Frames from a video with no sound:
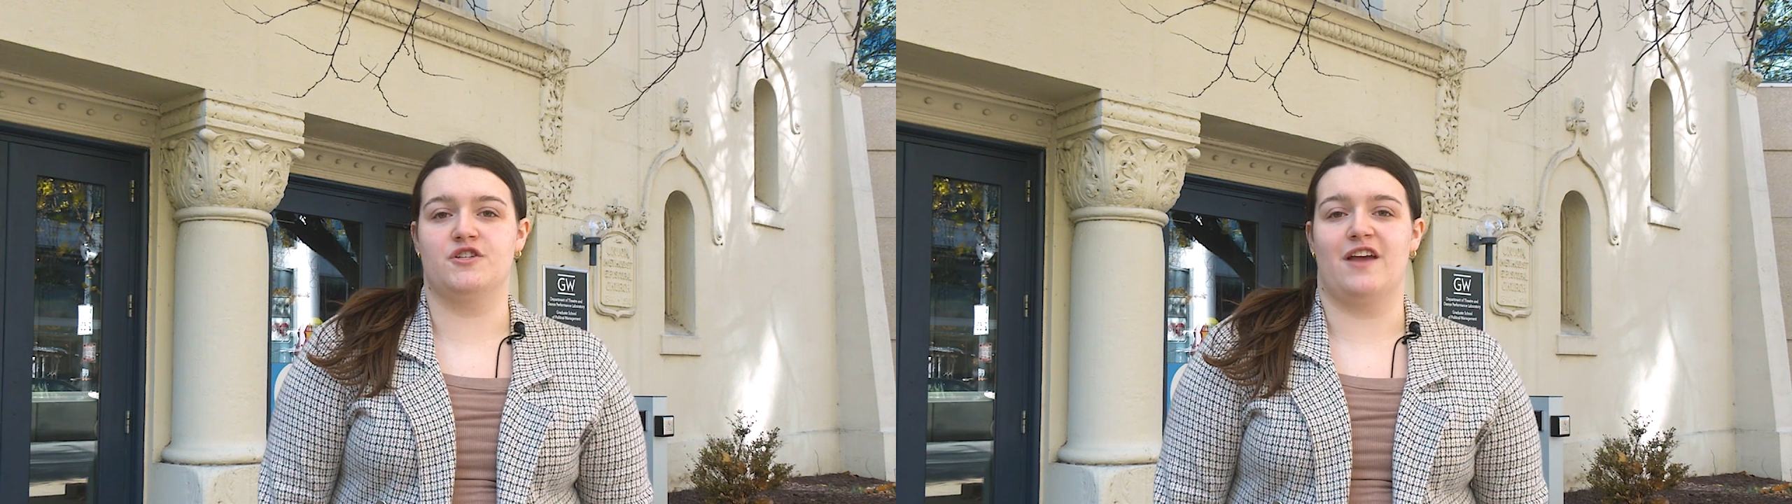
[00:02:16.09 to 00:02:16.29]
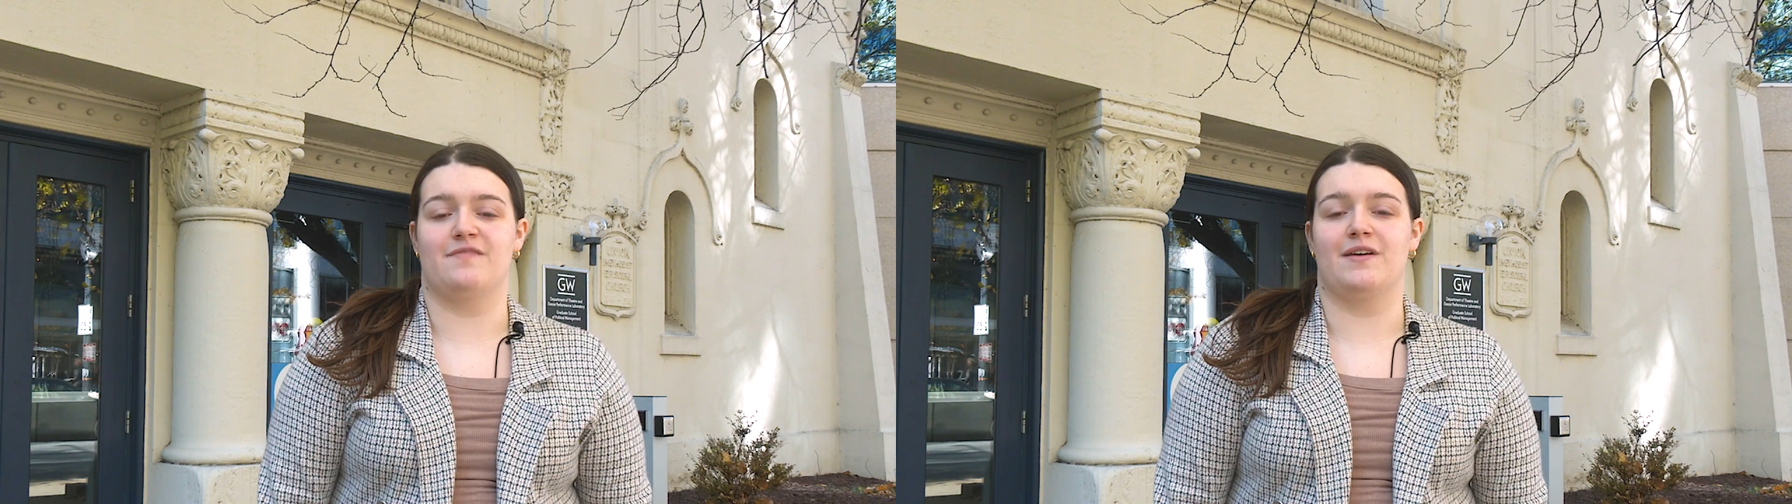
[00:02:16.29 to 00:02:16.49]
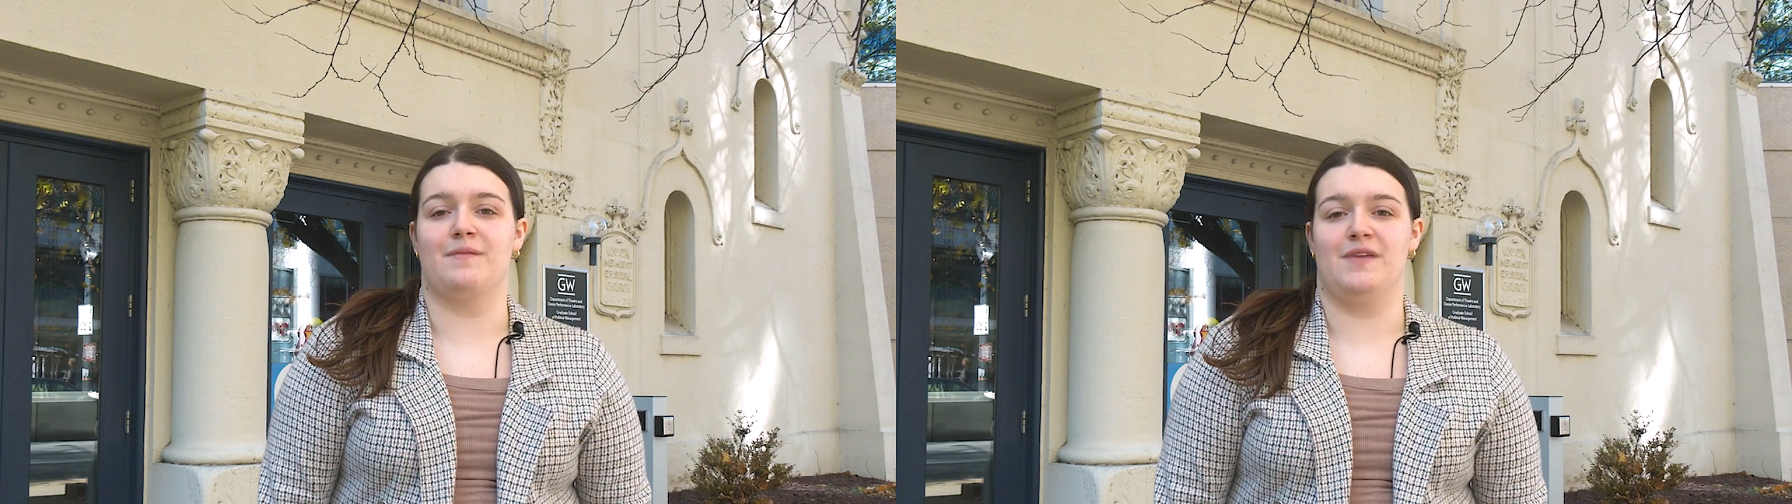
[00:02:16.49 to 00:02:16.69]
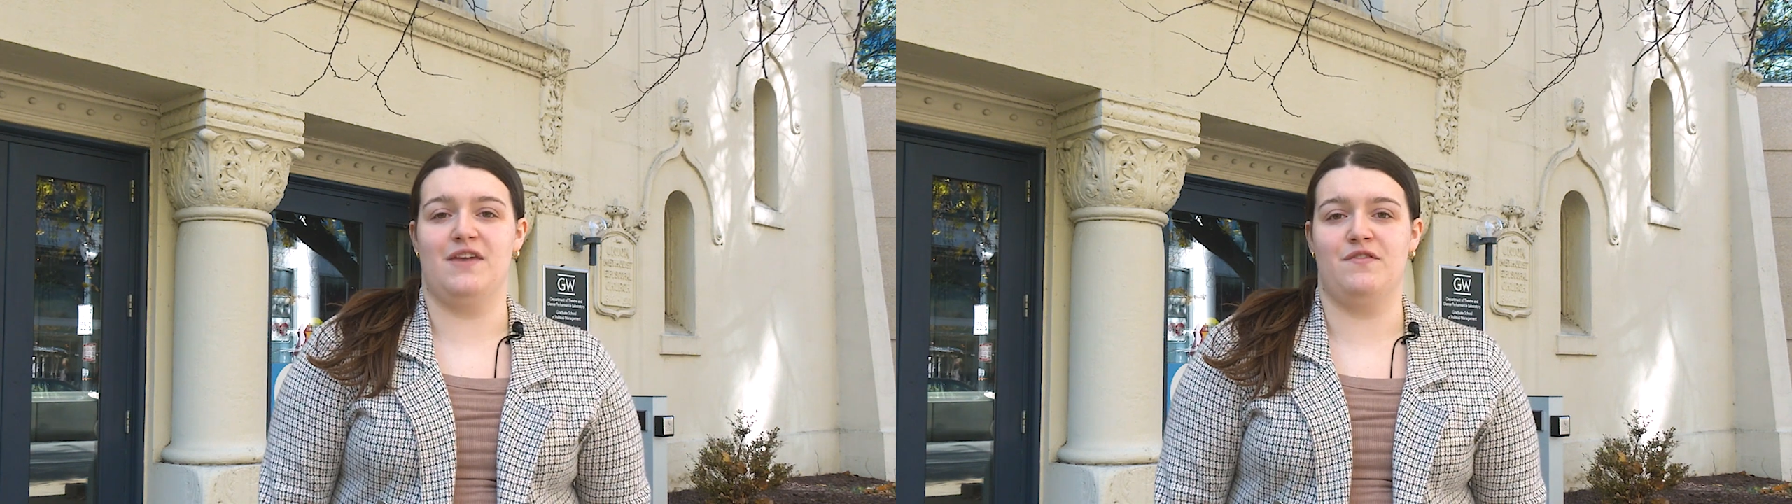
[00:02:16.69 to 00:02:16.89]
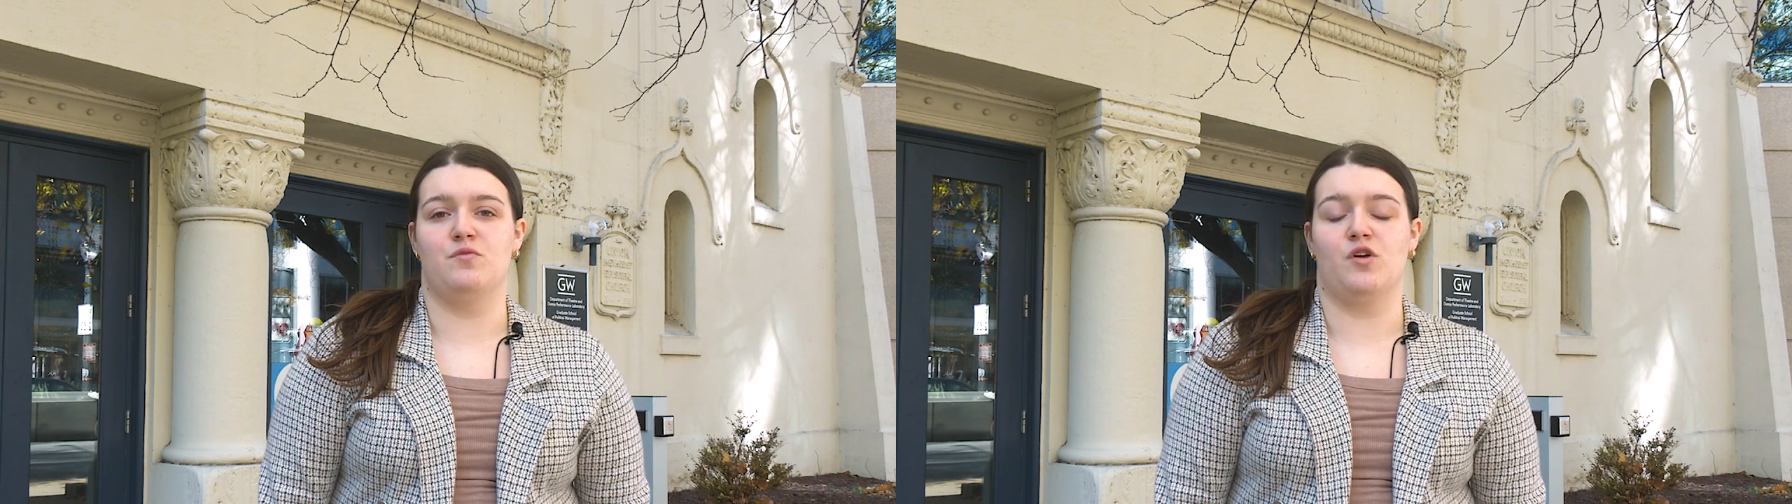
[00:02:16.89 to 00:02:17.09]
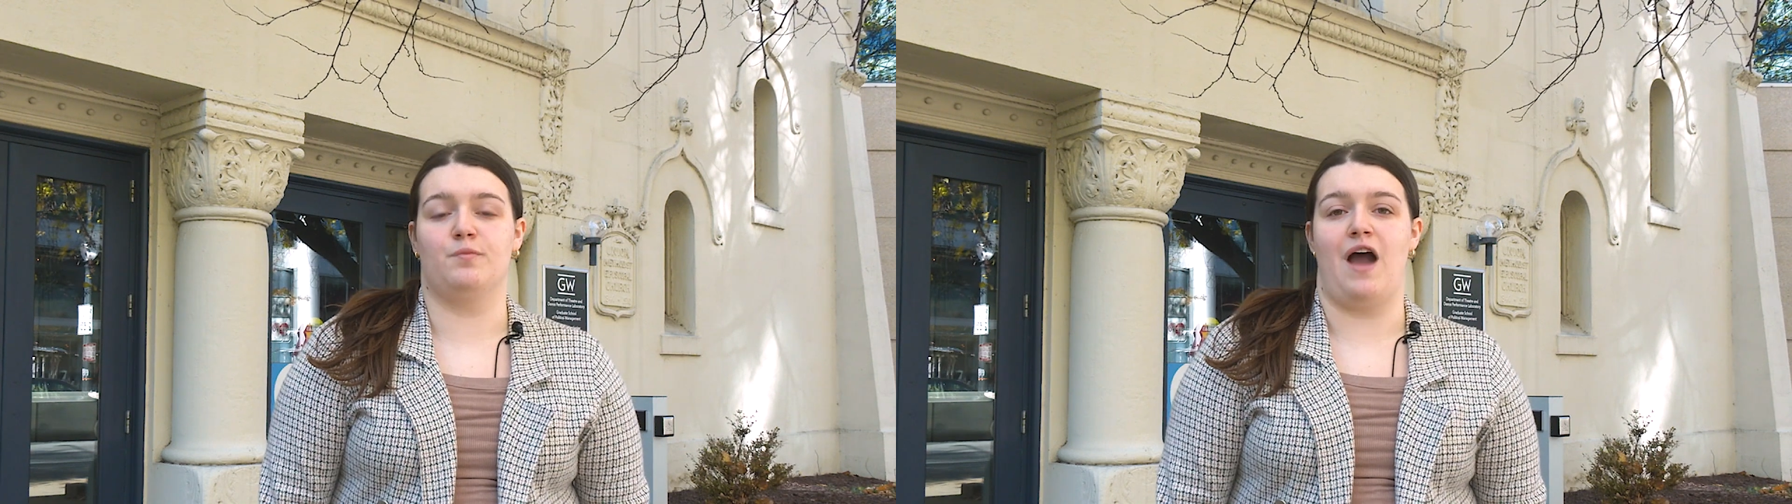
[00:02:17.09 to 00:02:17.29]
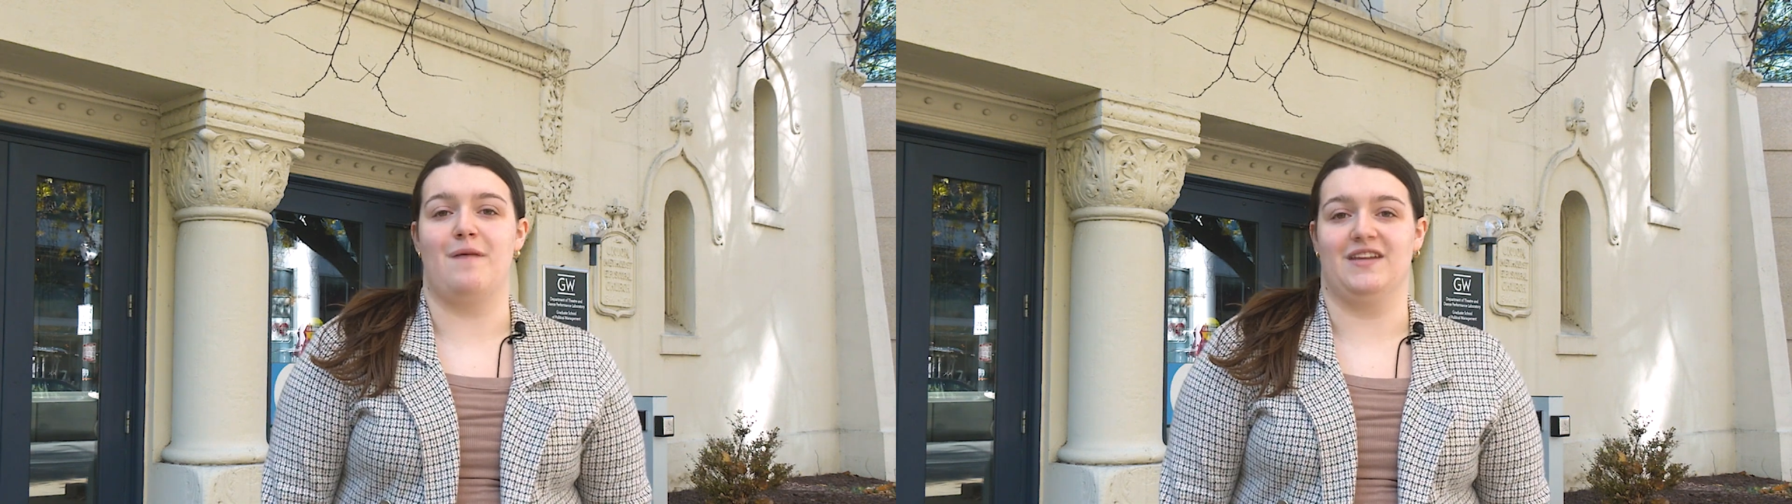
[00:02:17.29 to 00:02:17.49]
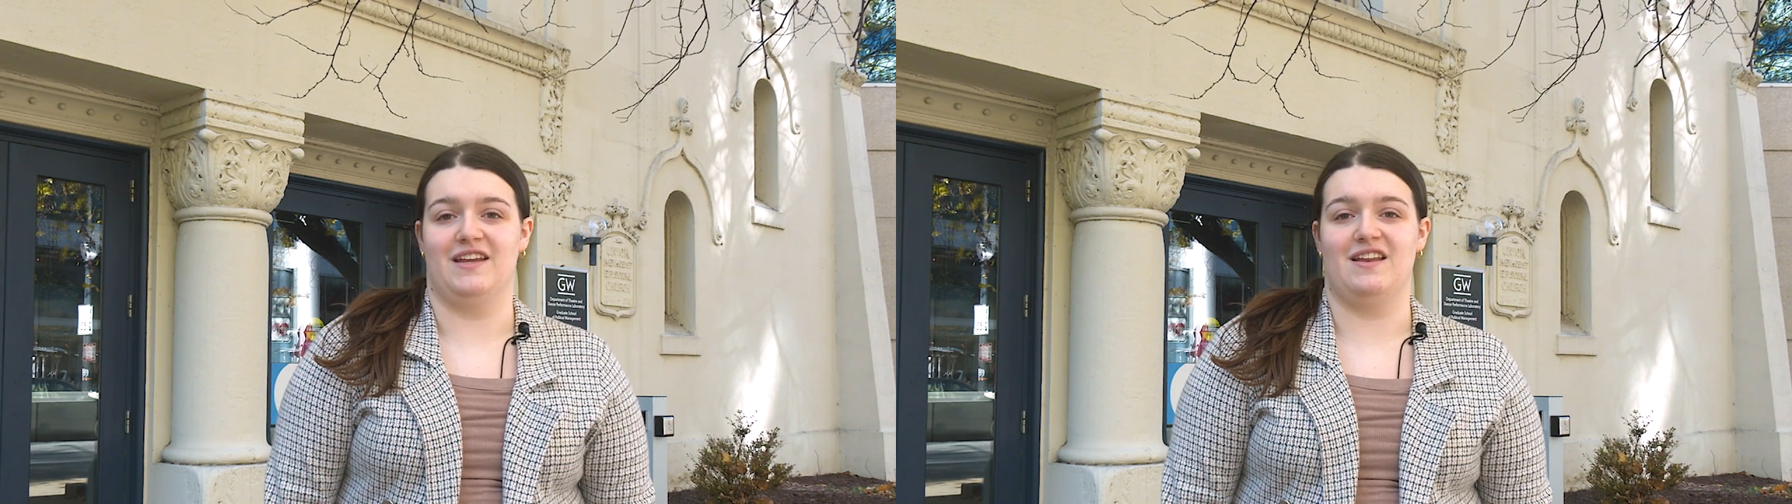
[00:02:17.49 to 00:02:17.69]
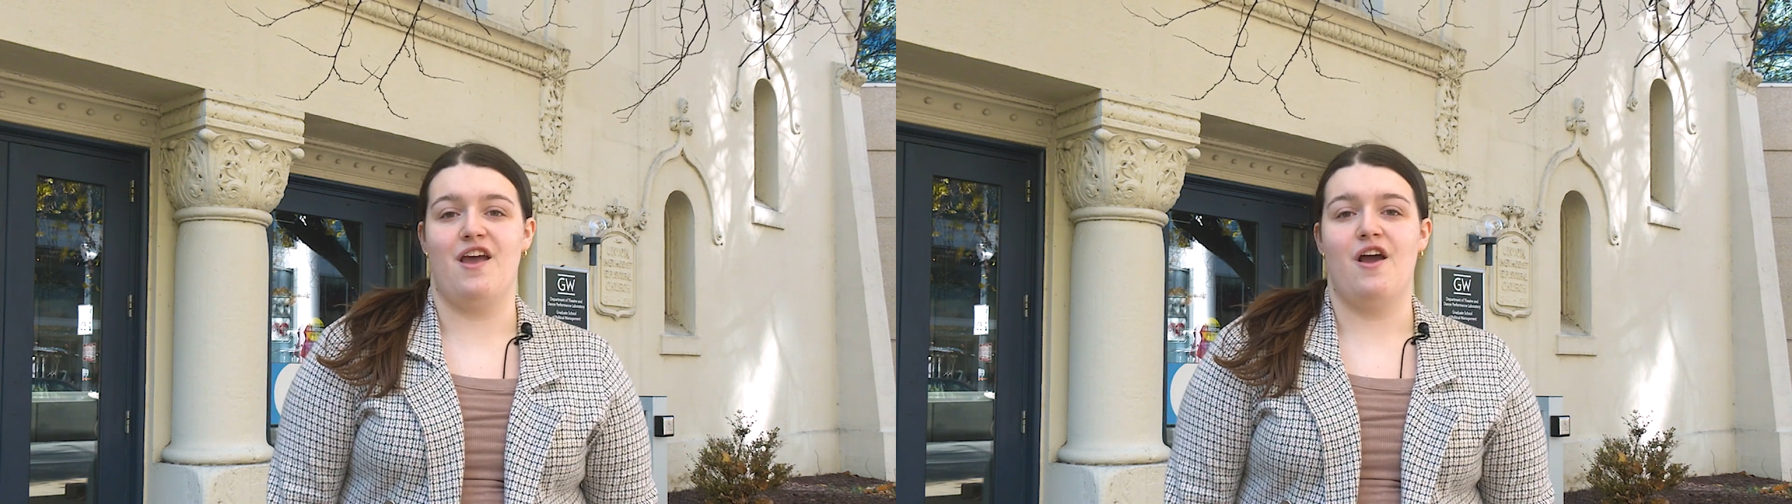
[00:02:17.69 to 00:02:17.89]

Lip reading: has become even more prominent.